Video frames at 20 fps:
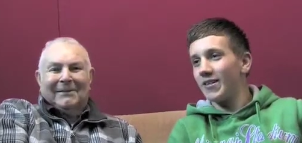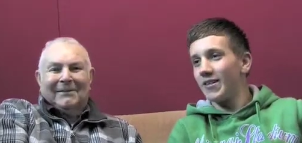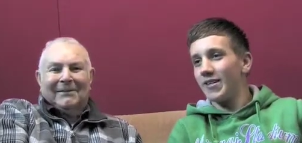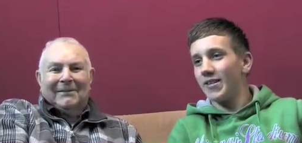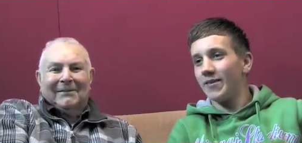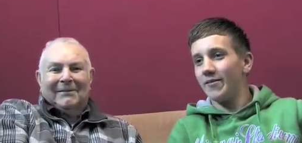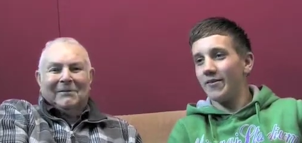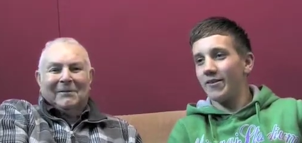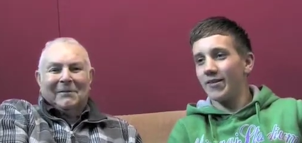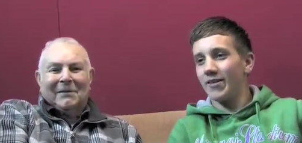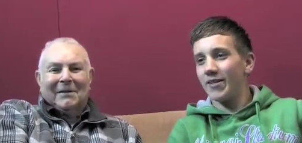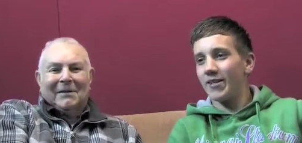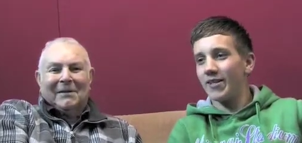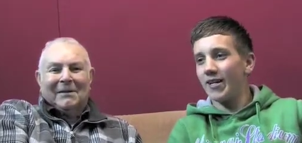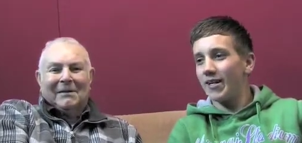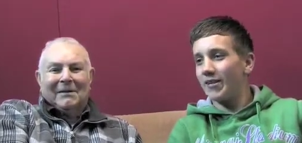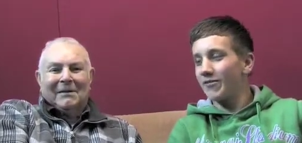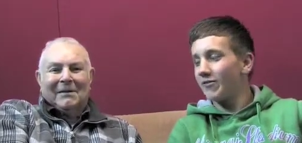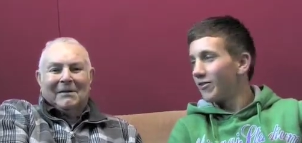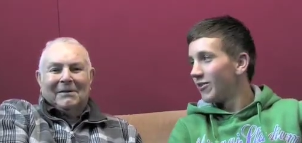Speaker 1: in the cadet
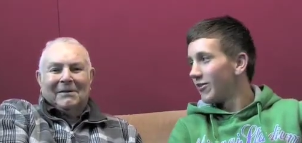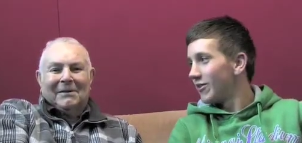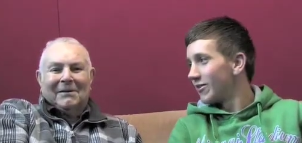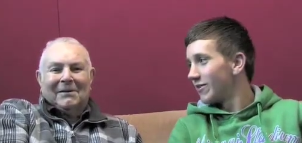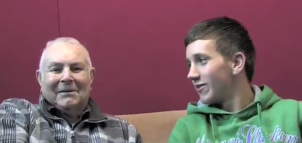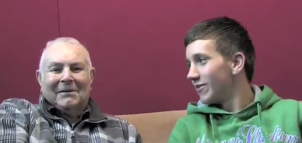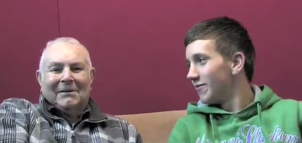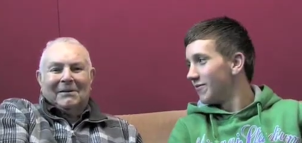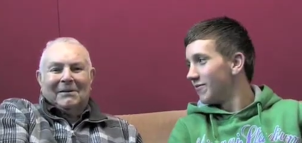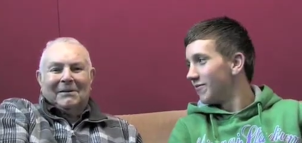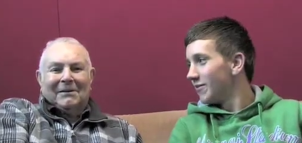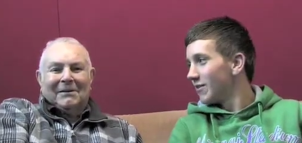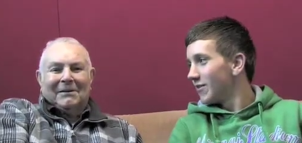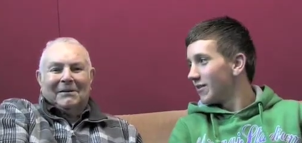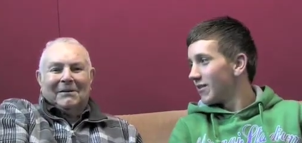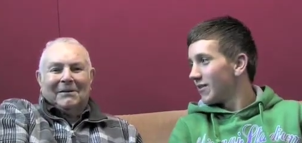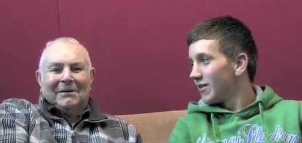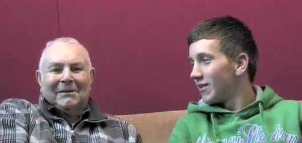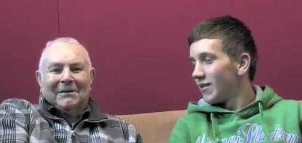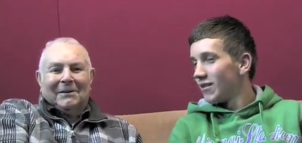force and
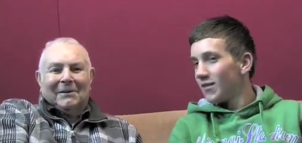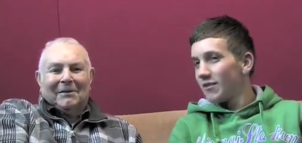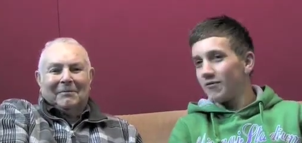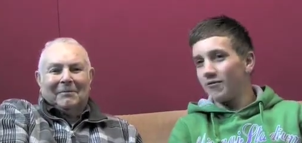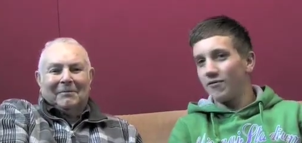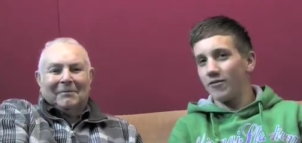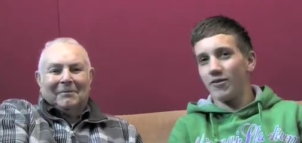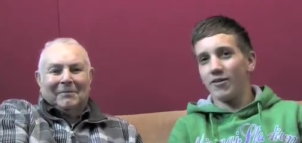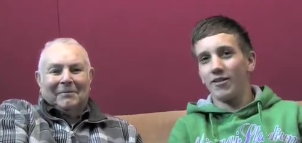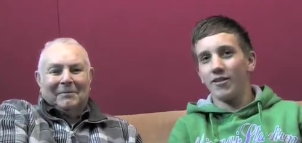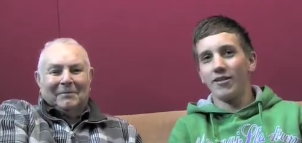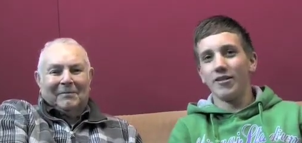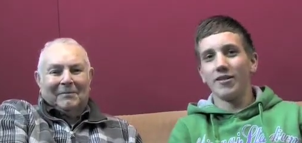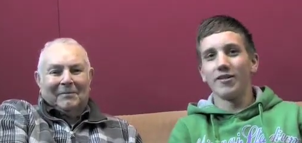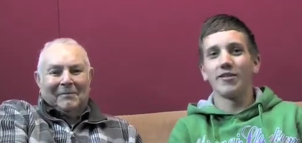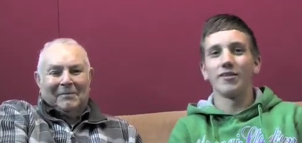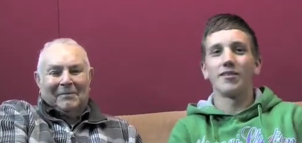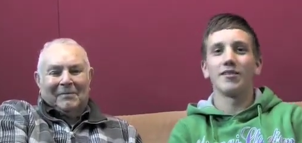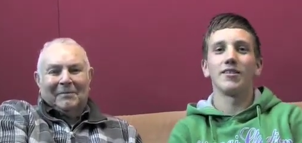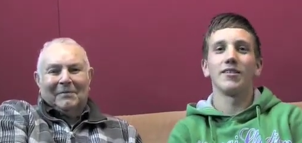yep. for the
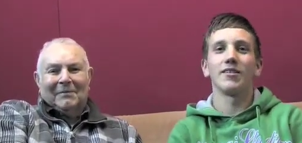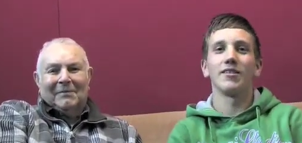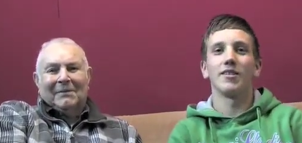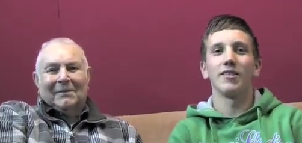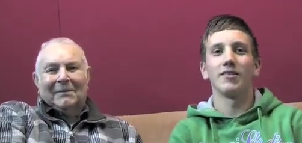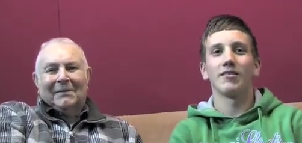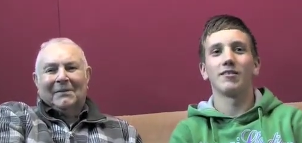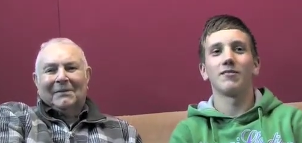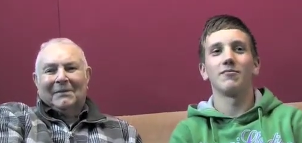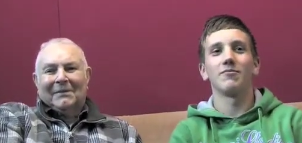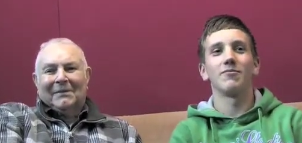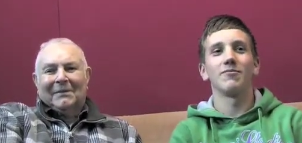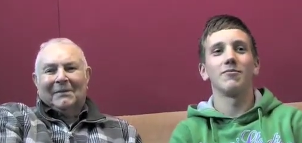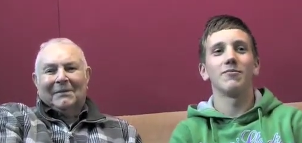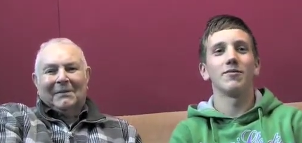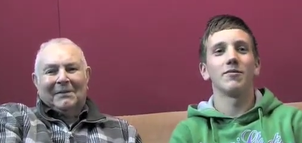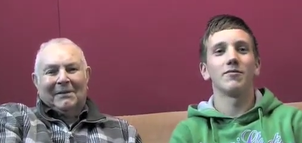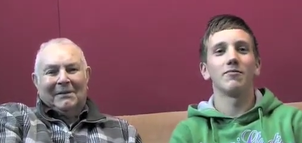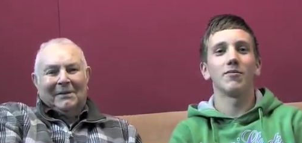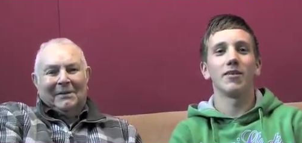he used to
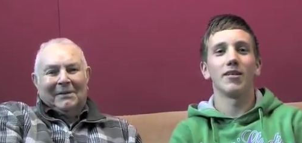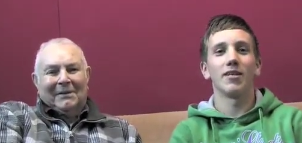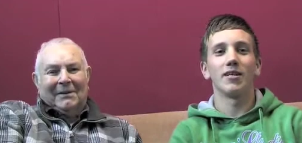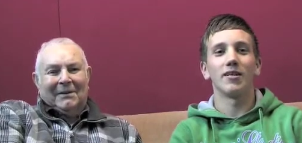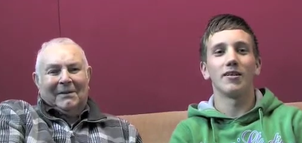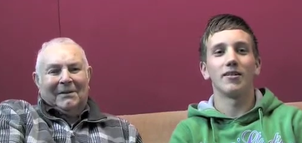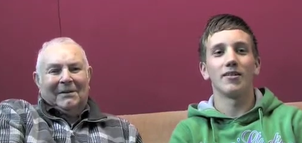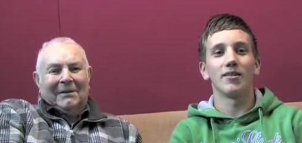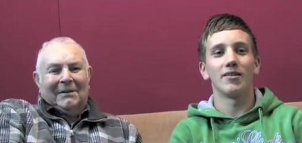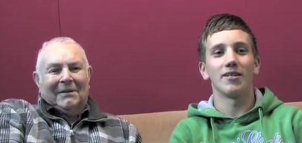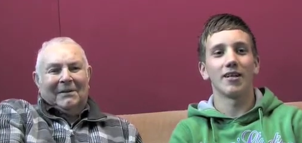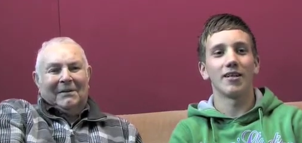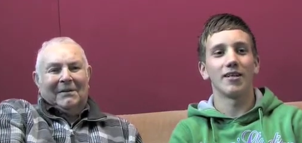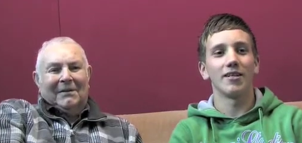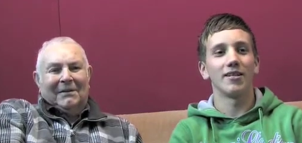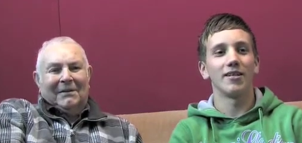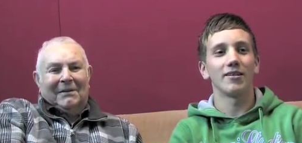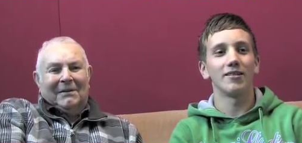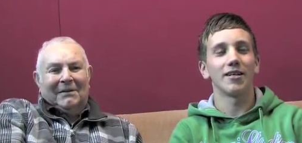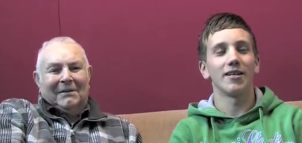play at the ta
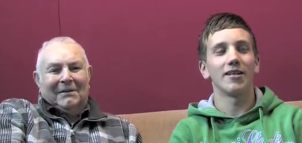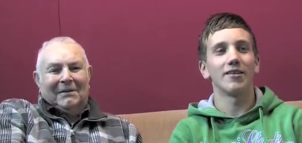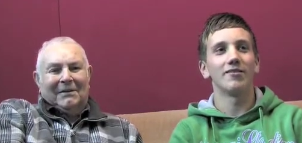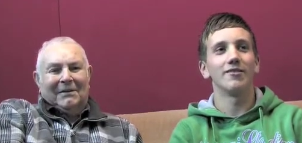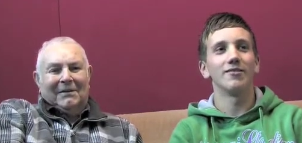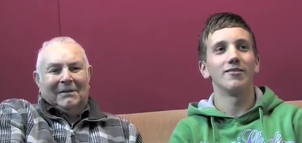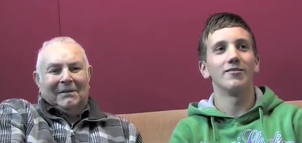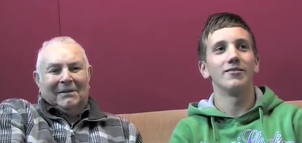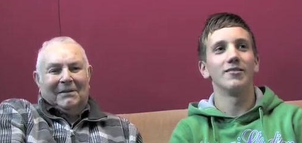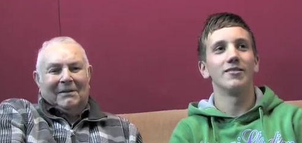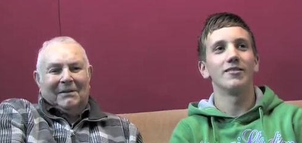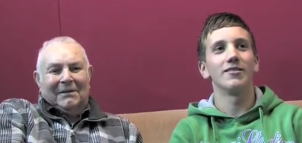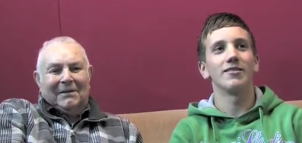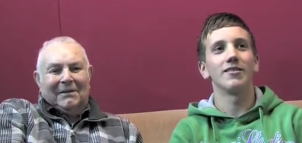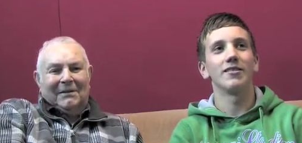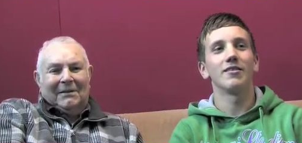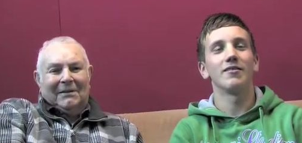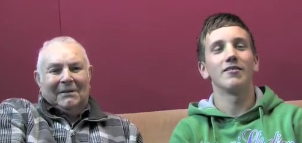tattoos and stuff.